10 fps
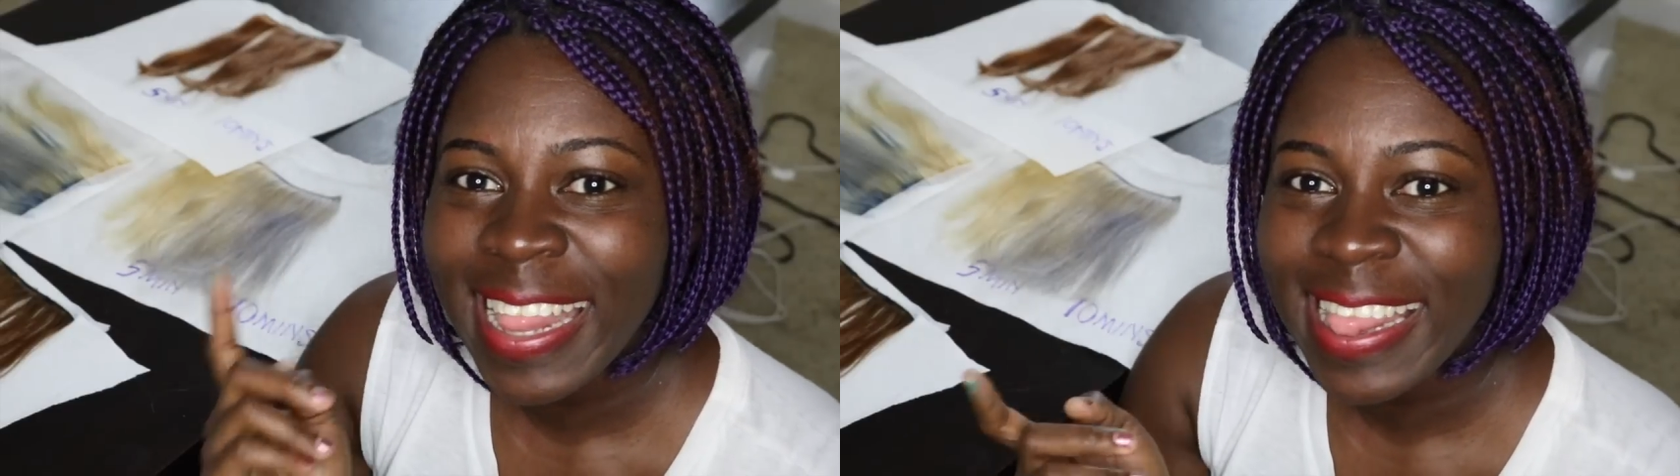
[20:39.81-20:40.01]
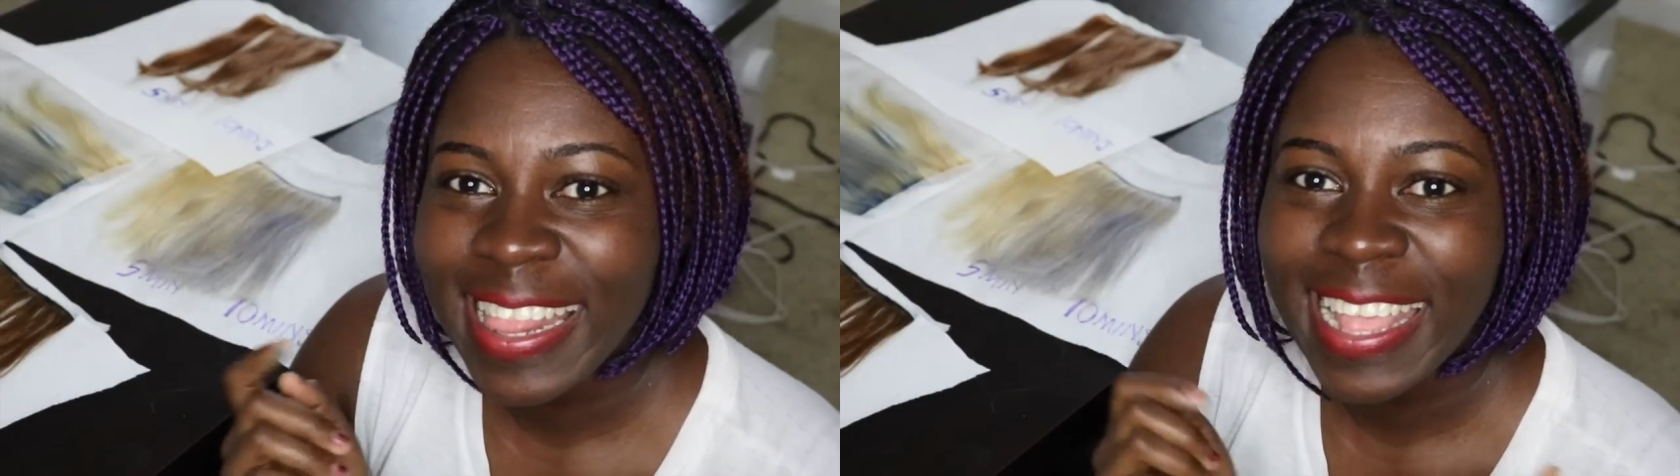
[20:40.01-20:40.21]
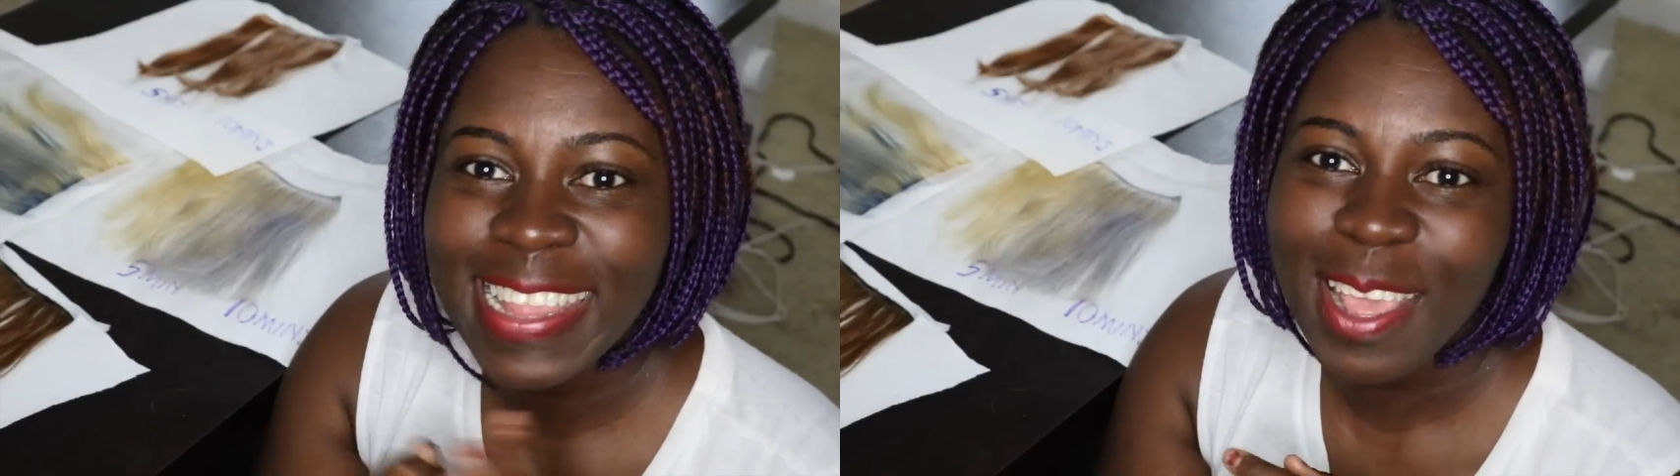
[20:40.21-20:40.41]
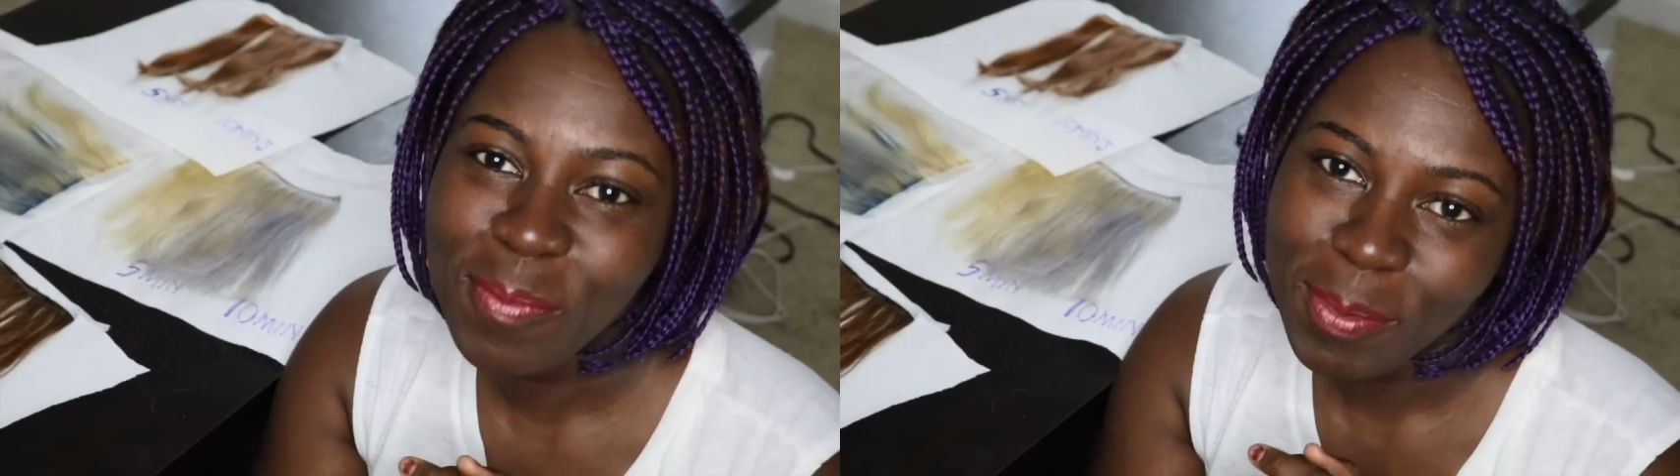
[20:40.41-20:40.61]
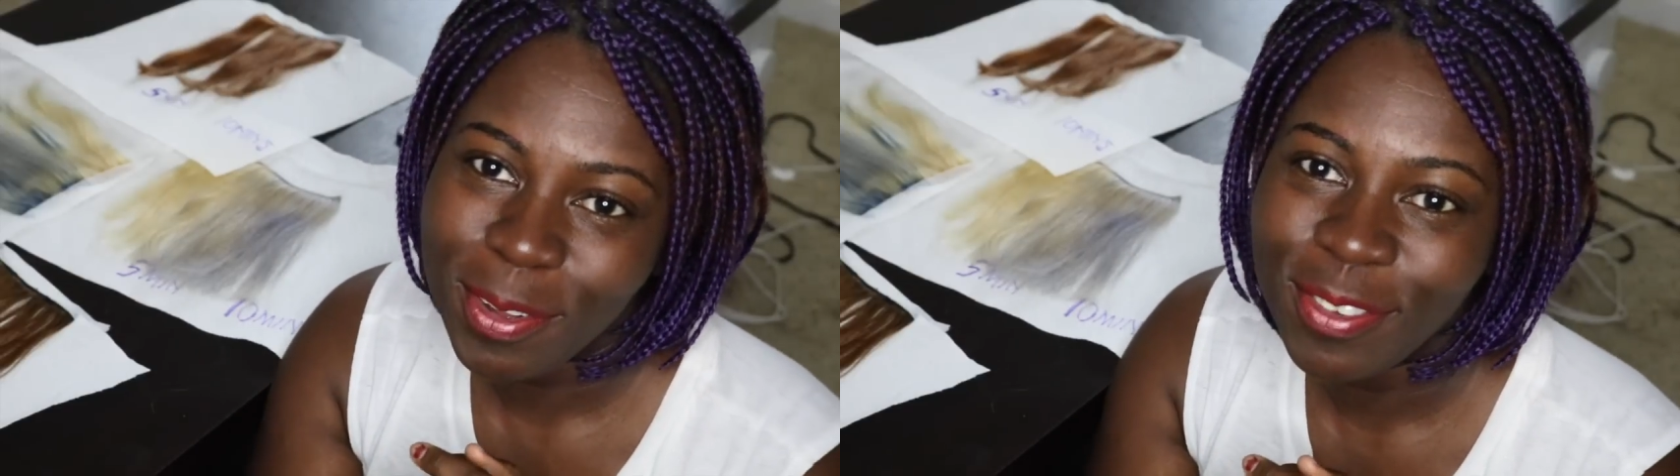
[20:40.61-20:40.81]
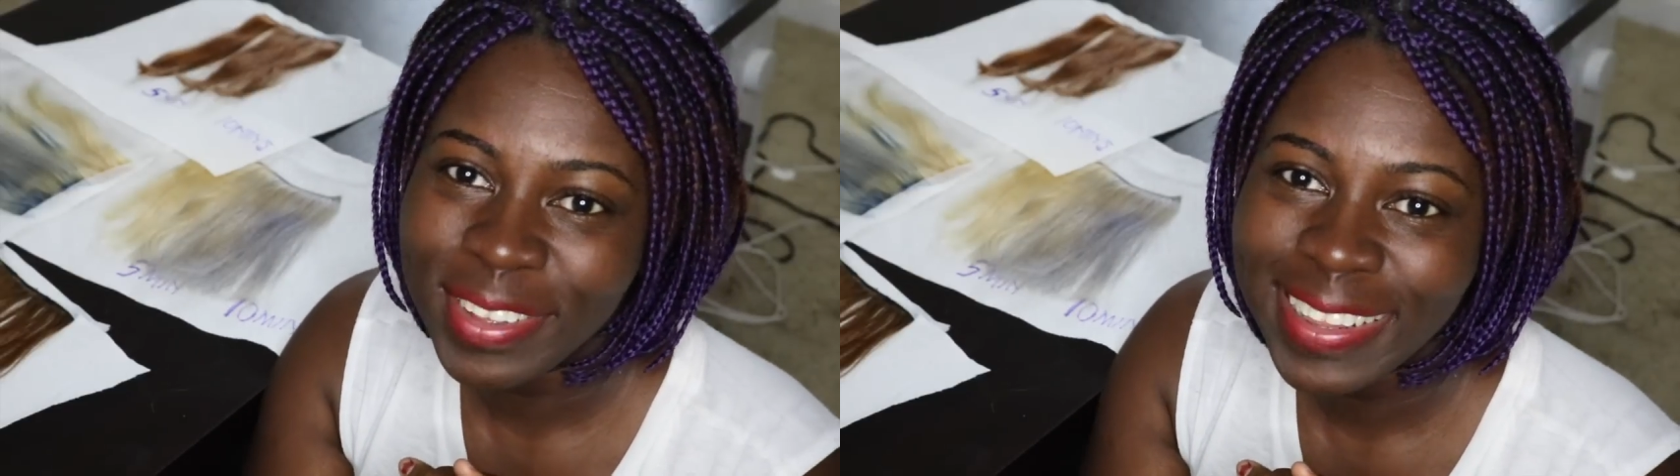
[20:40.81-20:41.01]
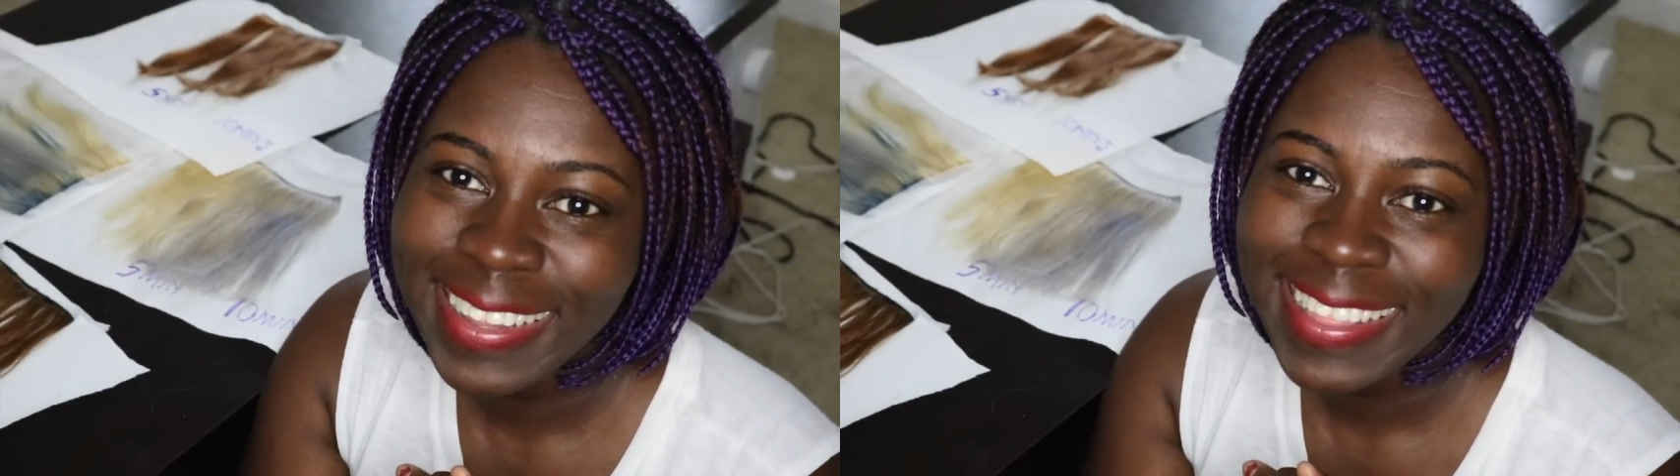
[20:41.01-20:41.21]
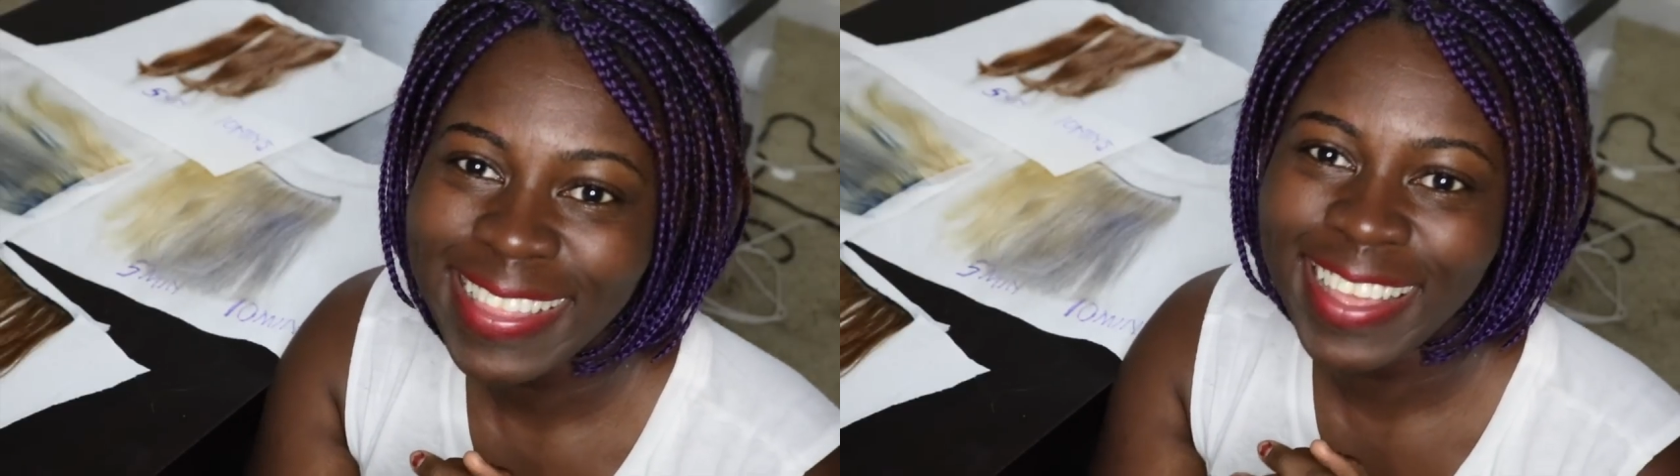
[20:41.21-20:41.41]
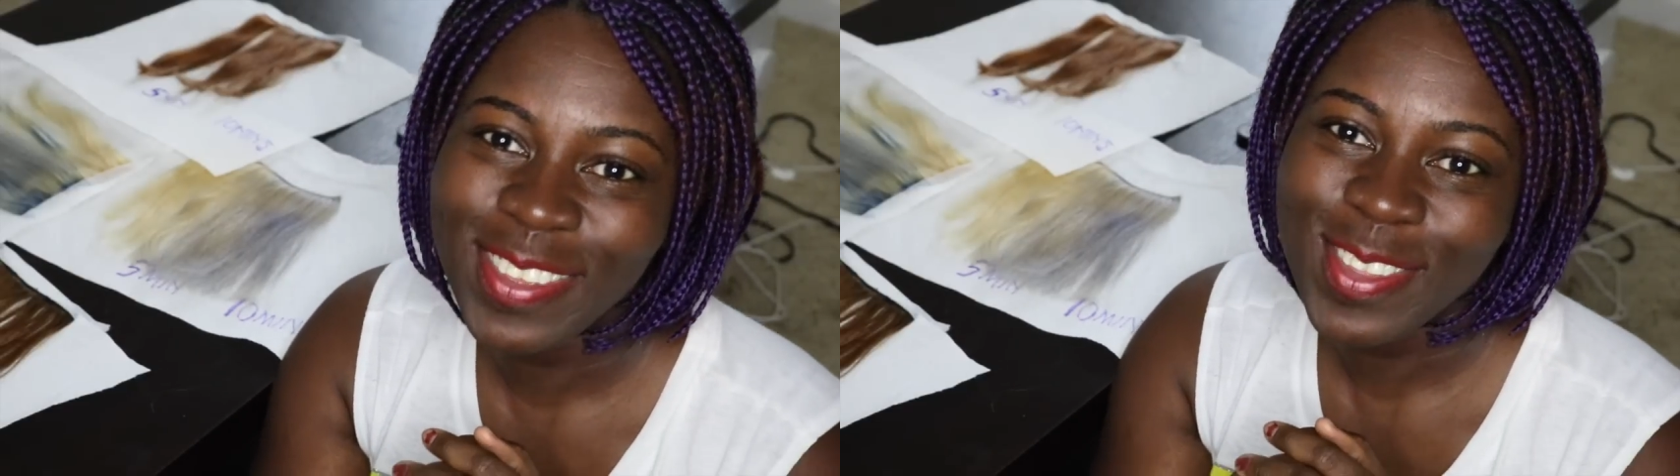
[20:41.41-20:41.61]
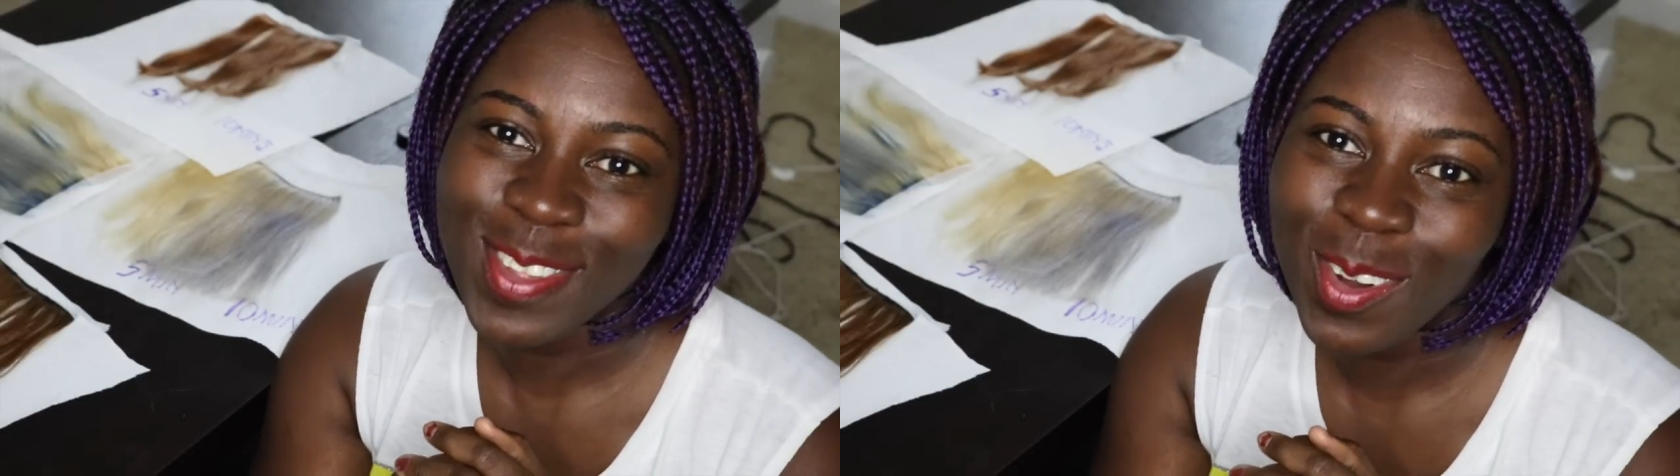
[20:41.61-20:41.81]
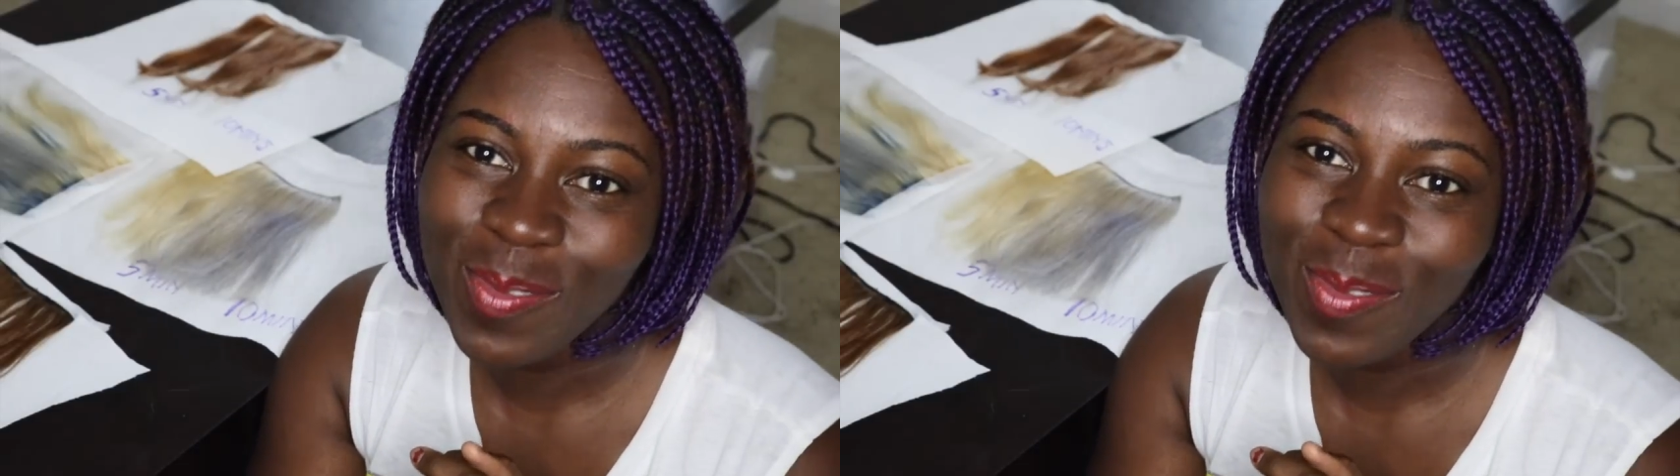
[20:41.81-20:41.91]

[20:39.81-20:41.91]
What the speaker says: Let's keep it moving. Thank you so much.